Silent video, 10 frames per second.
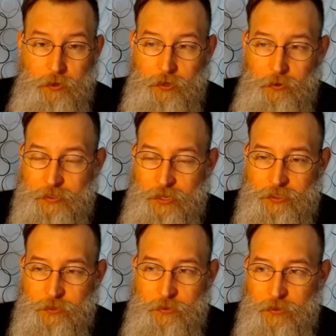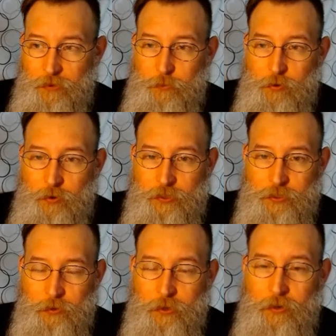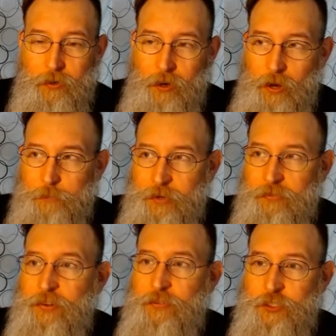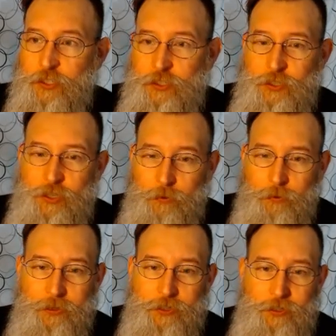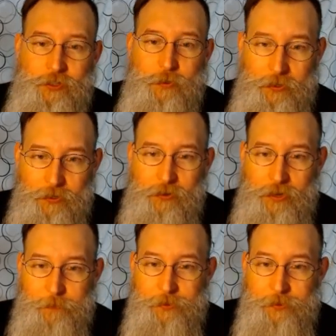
It always has something thought-provoking to it, even if it's just generally disturbing to go, yep, that's